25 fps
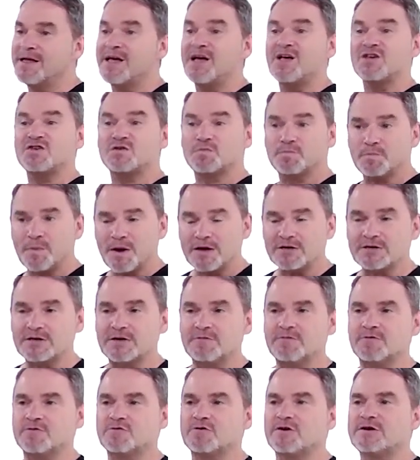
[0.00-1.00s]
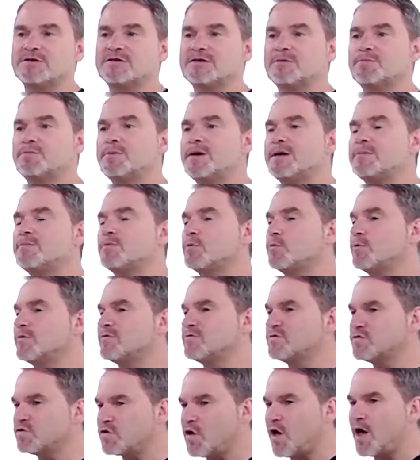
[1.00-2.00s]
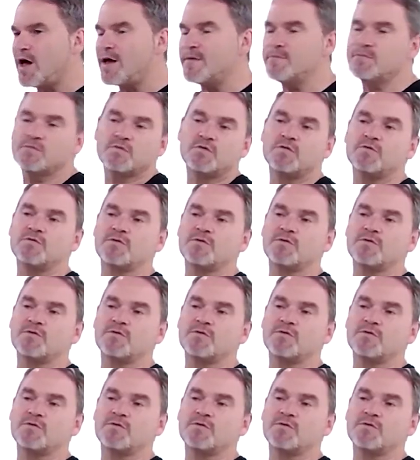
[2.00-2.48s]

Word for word: especially for treating people with type 2